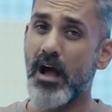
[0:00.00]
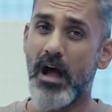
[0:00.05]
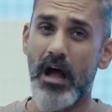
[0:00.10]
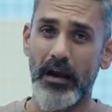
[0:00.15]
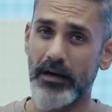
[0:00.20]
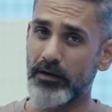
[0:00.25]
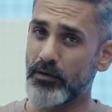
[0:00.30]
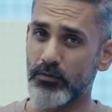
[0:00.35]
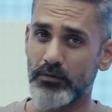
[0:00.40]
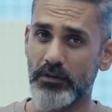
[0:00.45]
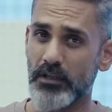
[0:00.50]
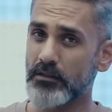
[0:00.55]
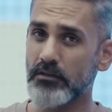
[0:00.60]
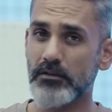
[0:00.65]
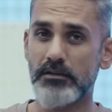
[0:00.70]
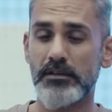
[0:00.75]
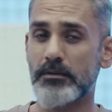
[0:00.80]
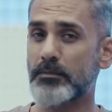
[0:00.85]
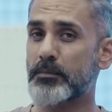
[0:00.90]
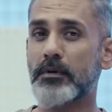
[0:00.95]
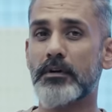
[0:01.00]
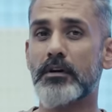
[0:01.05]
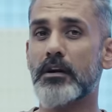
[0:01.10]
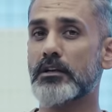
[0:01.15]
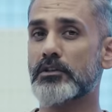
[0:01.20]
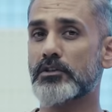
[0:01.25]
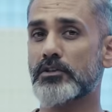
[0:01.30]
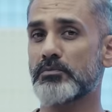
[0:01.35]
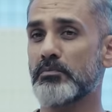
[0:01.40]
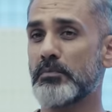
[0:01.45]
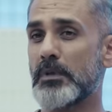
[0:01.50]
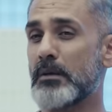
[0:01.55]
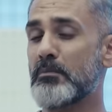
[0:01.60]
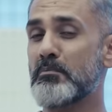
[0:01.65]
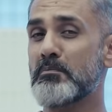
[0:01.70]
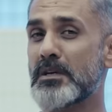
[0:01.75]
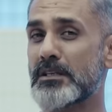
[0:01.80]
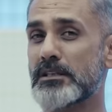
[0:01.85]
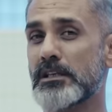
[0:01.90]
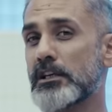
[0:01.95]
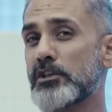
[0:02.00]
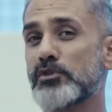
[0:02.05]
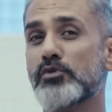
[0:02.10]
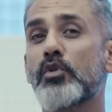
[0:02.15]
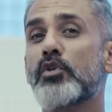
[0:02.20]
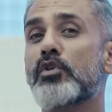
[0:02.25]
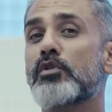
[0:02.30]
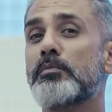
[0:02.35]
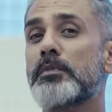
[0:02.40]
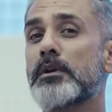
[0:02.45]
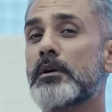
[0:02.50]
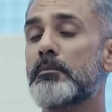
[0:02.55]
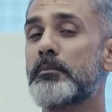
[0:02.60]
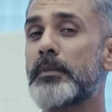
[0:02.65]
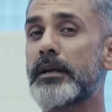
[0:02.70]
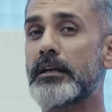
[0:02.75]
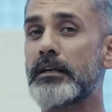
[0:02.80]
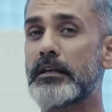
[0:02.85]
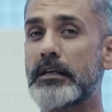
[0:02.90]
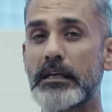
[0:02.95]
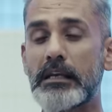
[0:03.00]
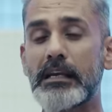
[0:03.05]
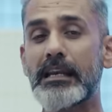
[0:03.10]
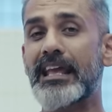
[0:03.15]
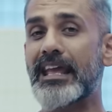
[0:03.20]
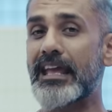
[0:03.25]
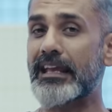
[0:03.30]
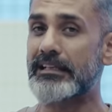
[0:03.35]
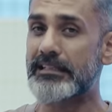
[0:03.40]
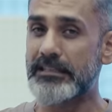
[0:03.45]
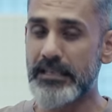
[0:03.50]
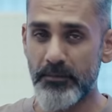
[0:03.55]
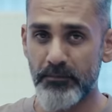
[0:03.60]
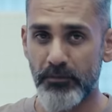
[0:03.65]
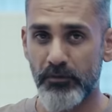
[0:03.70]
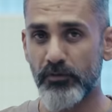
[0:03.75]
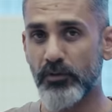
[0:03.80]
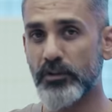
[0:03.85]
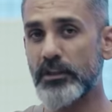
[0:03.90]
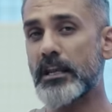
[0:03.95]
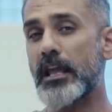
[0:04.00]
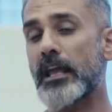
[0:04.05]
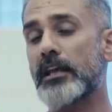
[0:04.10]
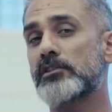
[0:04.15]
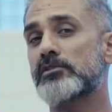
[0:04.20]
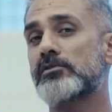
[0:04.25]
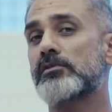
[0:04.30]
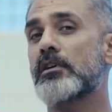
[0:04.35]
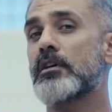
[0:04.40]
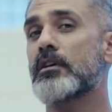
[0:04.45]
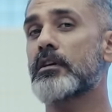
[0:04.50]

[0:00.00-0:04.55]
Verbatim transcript: I don't think the slipper clutch being missing is going to be a big deal, except for the extra